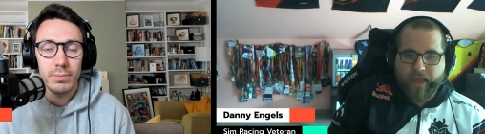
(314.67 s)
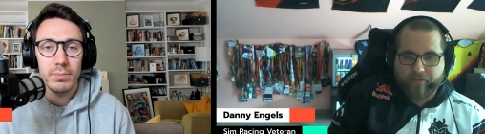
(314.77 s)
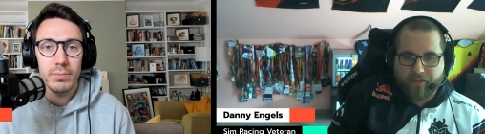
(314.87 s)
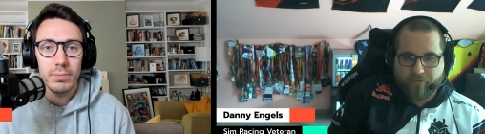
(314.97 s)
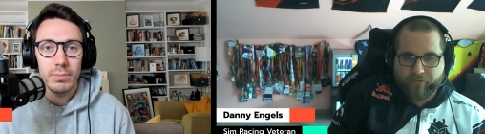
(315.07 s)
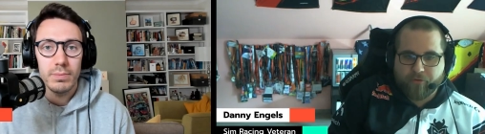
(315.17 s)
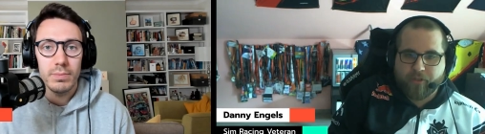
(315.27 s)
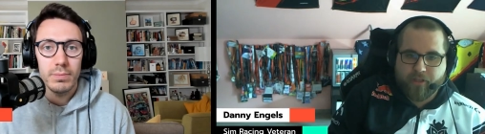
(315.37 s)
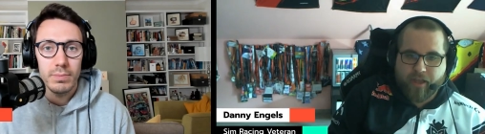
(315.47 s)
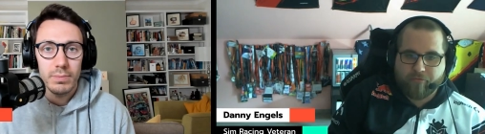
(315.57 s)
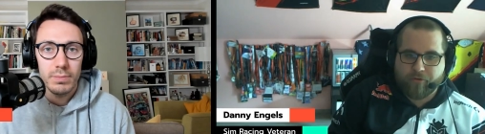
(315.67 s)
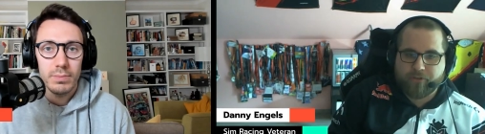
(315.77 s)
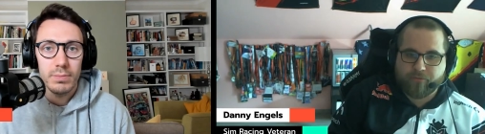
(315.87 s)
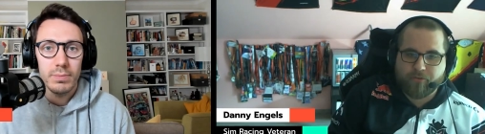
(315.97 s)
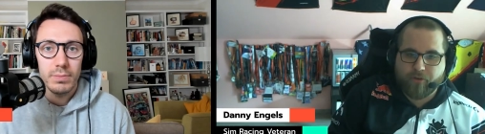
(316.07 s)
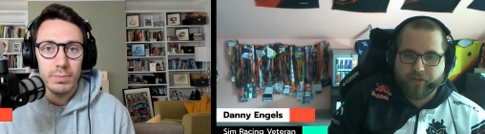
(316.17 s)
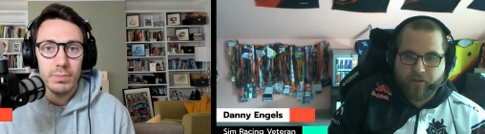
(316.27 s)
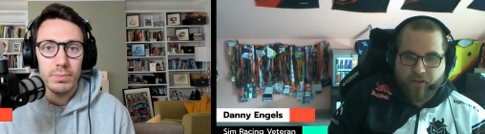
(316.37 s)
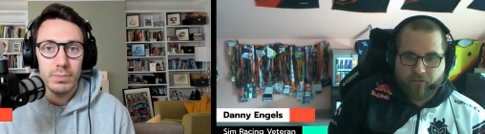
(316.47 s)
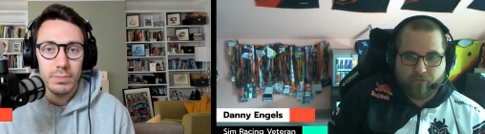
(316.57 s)
Speaker 1: having their foot in F1 esports,
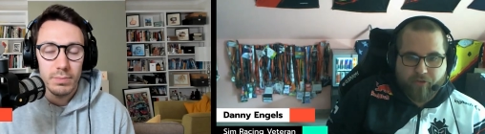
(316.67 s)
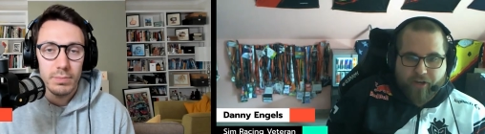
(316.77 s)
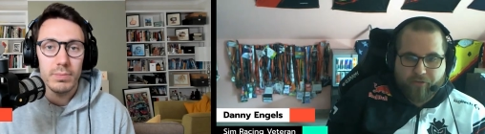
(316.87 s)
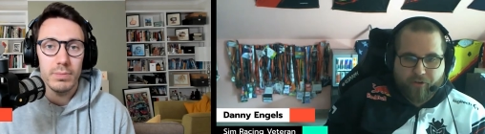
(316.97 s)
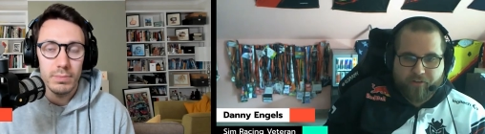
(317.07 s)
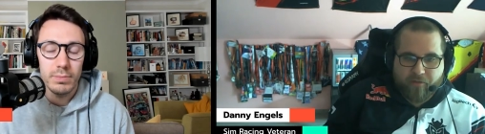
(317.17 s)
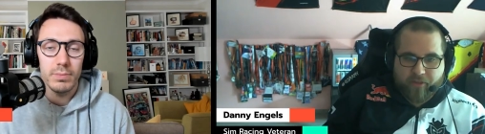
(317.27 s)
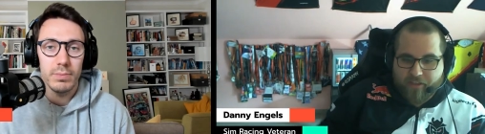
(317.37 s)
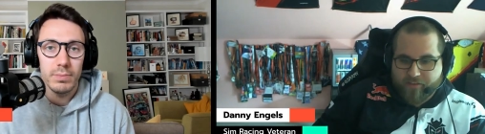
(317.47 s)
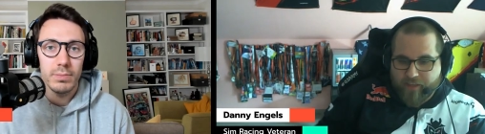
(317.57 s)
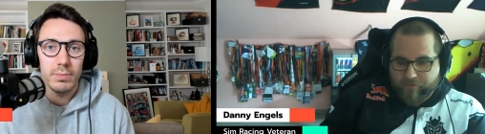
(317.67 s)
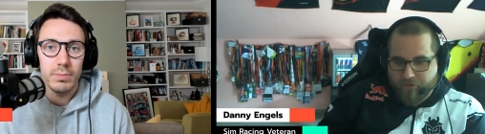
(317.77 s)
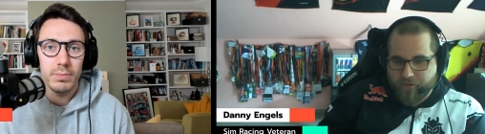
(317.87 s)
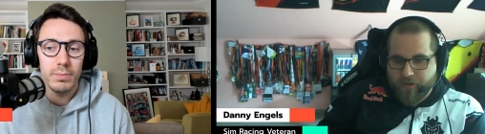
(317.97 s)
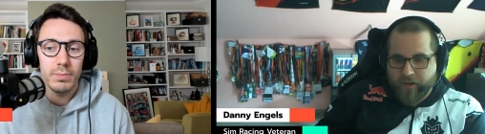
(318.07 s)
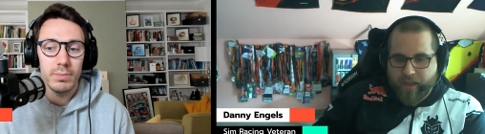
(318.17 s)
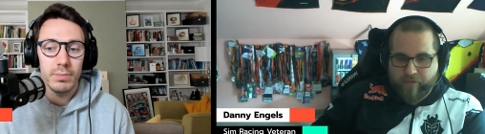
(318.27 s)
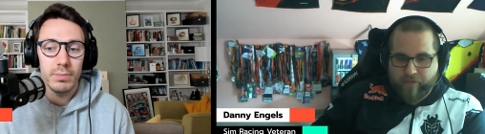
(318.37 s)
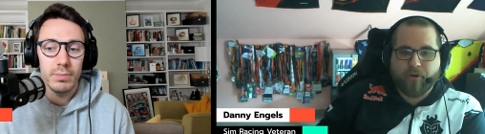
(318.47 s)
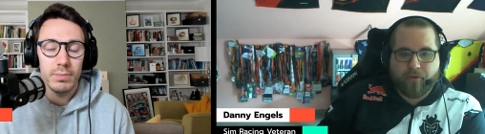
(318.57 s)
right? So Freddie, for hmm. example, mm. he has never done
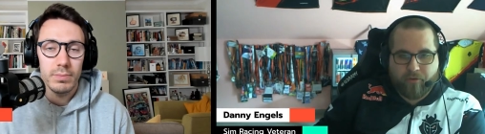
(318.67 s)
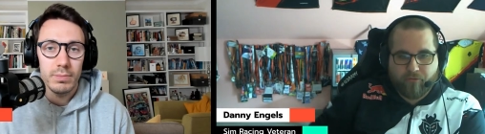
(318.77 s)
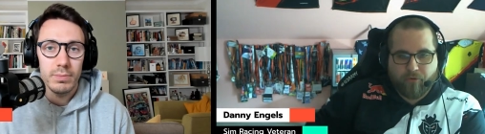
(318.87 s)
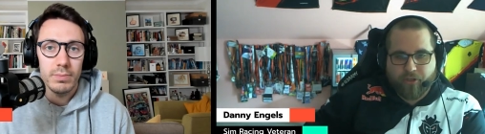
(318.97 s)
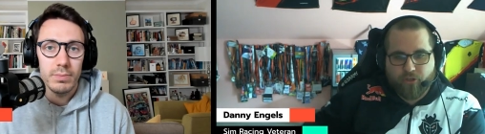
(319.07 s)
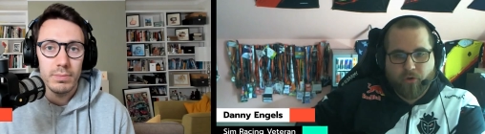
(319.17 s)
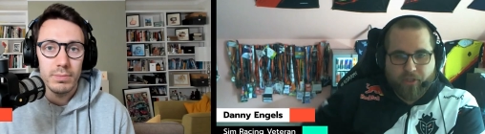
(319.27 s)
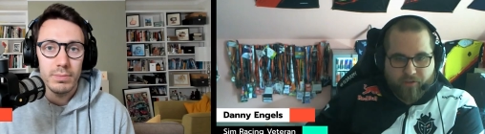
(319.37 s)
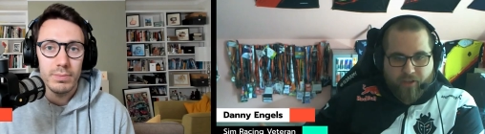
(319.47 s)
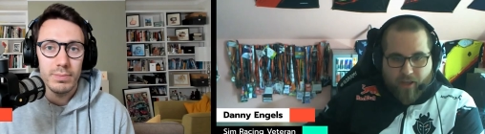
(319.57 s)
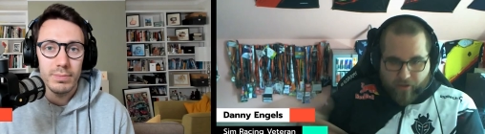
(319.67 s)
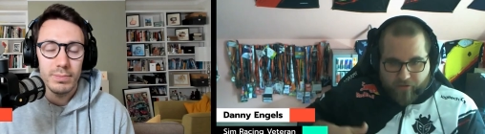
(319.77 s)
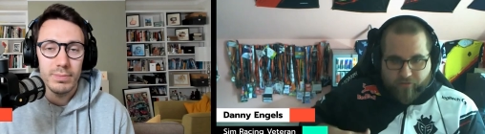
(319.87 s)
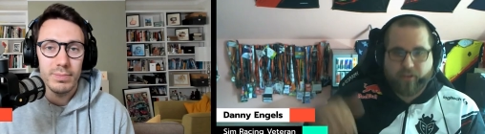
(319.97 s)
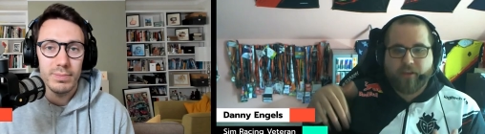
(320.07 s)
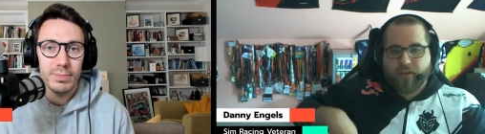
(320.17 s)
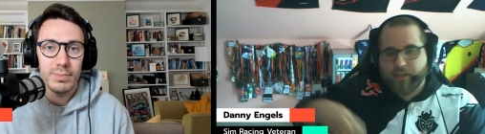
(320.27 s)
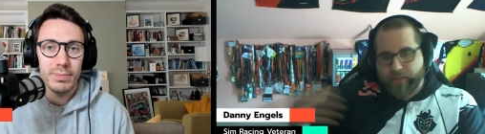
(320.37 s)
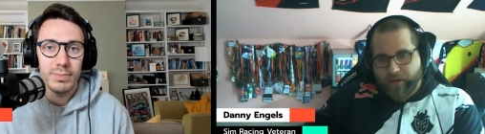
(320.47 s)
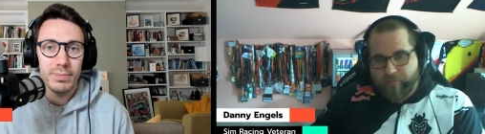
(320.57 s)
F1 before he joined us
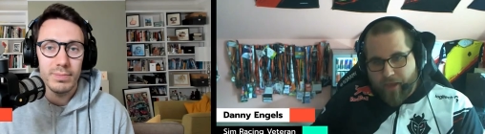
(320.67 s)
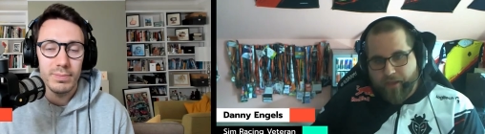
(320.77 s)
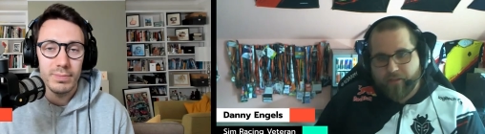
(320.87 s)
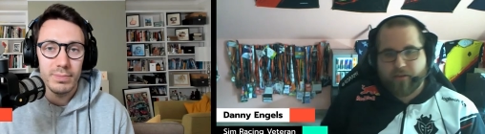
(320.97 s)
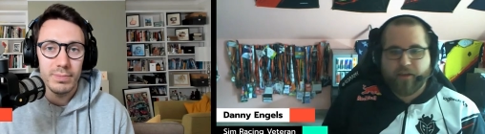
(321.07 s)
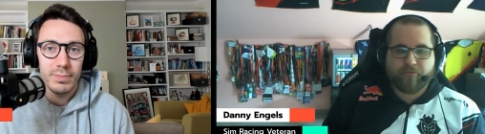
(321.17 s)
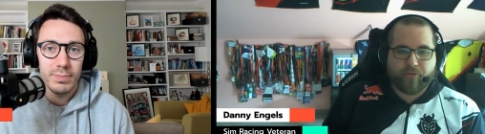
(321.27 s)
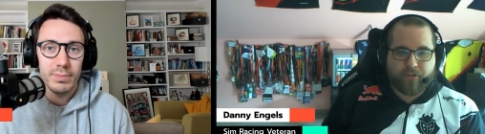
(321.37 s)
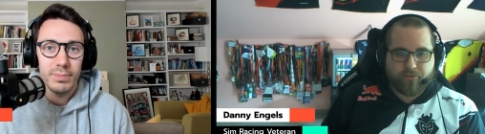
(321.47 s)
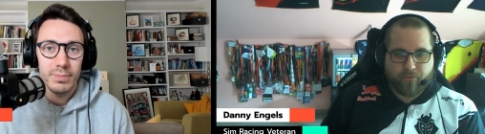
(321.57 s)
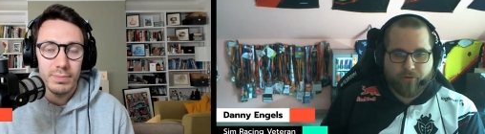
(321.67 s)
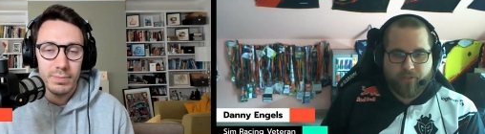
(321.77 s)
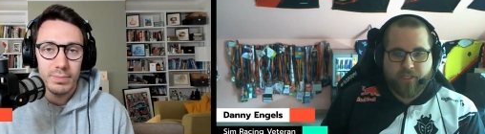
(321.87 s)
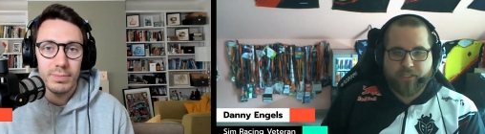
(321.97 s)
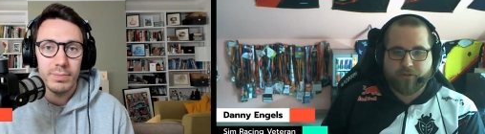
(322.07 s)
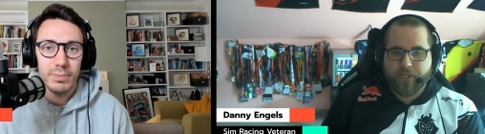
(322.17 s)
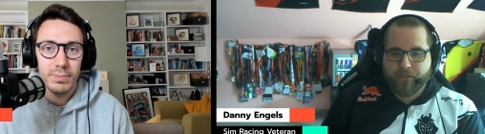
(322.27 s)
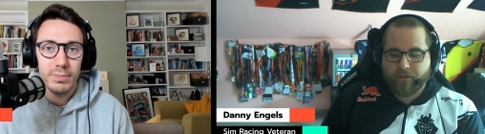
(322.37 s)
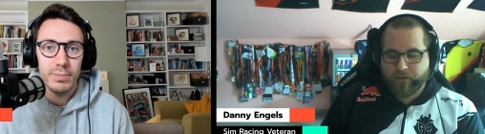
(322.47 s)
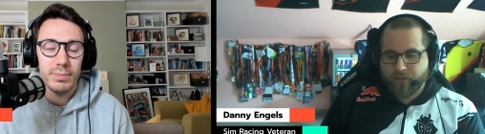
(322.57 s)
and then made F1 esports his
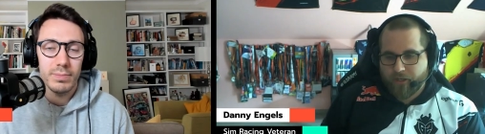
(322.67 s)
career.